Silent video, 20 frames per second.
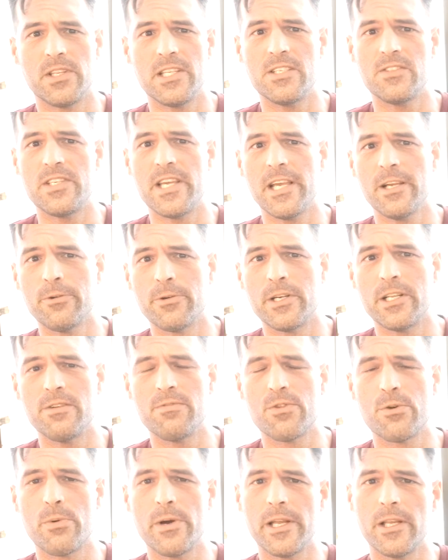the integrity
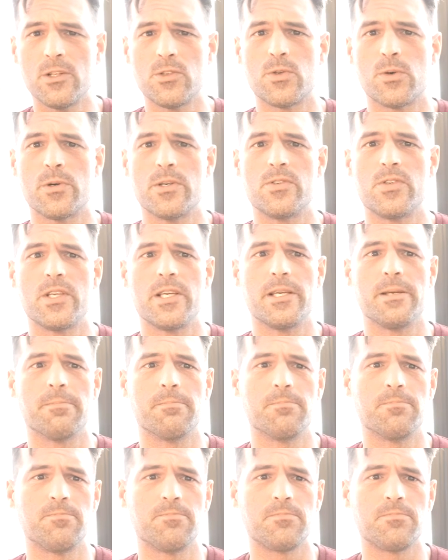of the regulatory scheme.